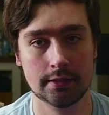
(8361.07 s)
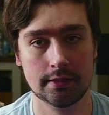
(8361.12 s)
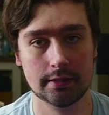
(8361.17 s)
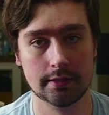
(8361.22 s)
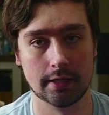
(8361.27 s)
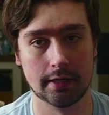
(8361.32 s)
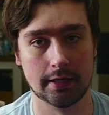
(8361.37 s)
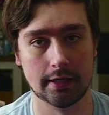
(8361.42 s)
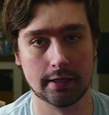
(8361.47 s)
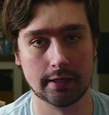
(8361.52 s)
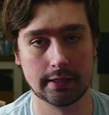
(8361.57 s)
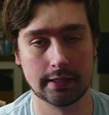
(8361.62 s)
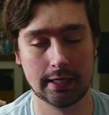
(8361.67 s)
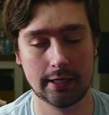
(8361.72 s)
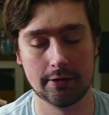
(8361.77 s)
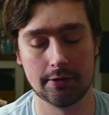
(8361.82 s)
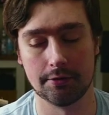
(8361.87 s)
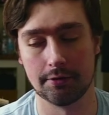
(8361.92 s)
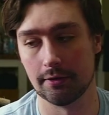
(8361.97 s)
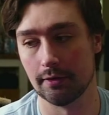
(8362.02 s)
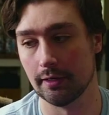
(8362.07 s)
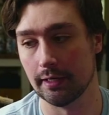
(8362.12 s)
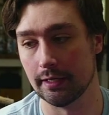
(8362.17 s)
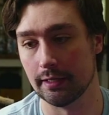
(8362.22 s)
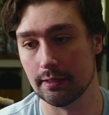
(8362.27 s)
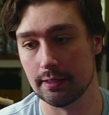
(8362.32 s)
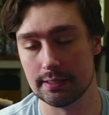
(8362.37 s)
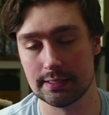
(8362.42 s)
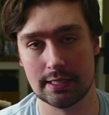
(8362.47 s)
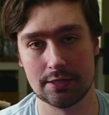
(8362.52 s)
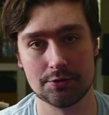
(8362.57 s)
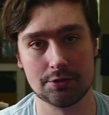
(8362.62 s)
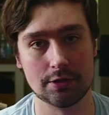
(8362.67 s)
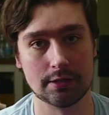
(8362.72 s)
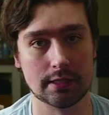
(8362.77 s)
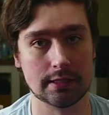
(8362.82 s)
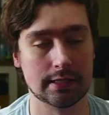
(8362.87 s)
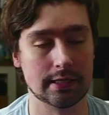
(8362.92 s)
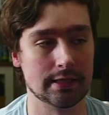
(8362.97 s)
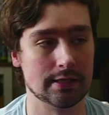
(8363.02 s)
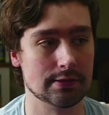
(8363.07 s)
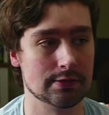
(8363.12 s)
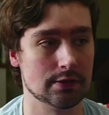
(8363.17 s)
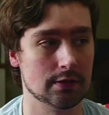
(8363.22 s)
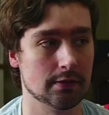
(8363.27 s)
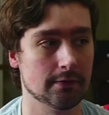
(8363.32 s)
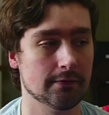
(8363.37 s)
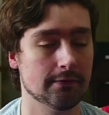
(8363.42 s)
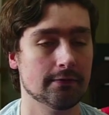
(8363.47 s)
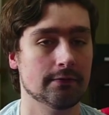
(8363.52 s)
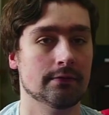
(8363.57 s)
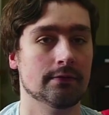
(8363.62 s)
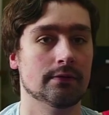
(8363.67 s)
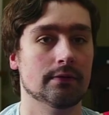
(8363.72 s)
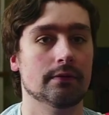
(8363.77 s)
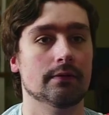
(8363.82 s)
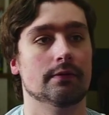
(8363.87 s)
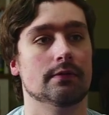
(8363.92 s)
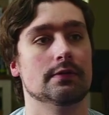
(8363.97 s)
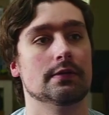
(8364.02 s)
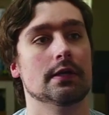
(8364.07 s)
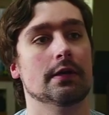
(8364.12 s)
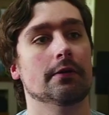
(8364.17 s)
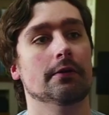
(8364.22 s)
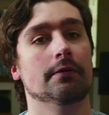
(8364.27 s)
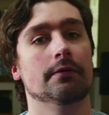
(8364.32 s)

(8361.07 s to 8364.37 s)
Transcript: uh, care and attention that they deserve so